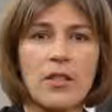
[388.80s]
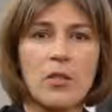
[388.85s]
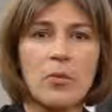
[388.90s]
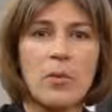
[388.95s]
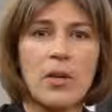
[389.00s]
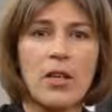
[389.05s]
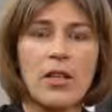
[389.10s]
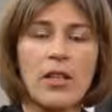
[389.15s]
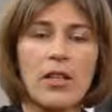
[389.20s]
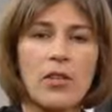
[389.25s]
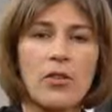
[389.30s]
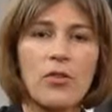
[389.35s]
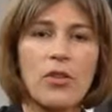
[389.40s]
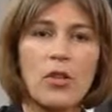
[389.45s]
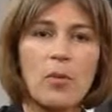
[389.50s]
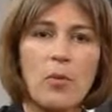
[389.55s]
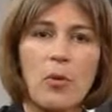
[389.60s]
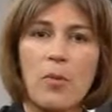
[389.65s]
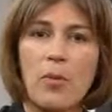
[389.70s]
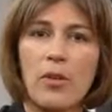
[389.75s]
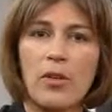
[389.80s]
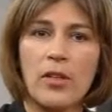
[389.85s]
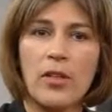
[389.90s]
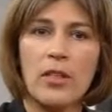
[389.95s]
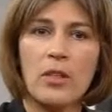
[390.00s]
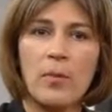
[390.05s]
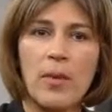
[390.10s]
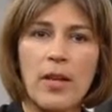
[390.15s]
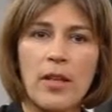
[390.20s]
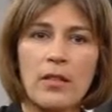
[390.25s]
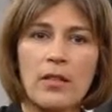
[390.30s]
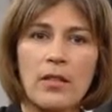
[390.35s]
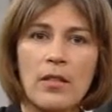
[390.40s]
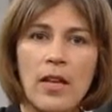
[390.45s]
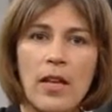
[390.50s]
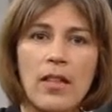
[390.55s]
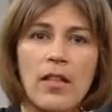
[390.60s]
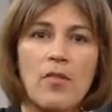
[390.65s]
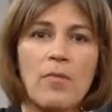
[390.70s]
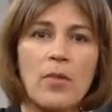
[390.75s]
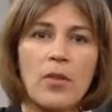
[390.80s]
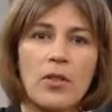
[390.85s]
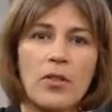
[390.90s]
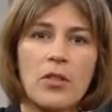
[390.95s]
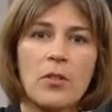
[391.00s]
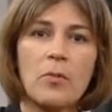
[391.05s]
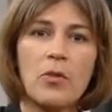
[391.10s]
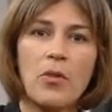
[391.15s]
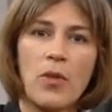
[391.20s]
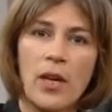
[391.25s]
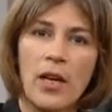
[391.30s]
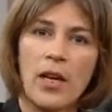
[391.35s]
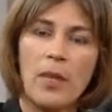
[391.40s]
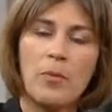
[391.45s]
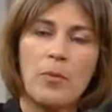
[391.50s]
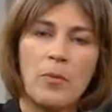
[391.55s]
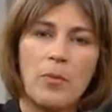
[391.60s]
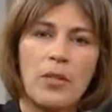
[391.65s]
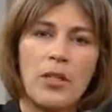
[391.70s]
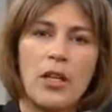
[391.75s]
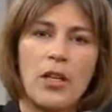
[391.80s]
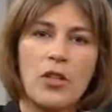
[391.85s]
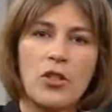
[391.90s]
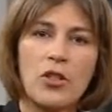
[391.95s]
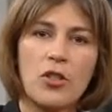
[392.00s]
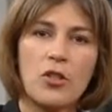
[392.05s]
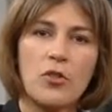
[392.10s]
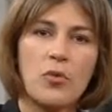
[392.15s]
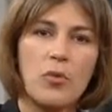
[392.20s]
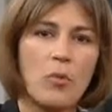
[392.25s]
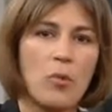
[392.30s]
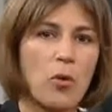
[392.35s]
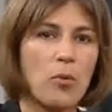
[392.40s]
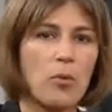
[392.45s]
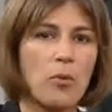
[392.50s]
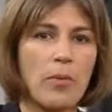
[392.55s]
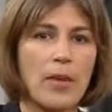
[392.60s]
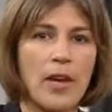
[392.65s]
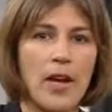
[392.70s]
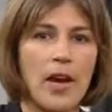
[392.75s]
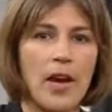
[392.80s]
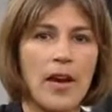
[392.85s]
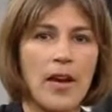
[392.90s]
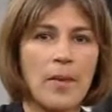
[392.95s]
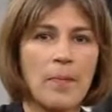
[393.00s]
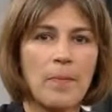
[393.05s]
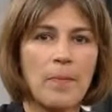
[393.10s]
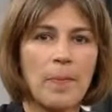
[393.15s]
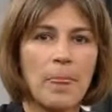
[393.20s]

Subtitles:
has been a leader in the mobility space, and they've built some great implementations for mobile BI.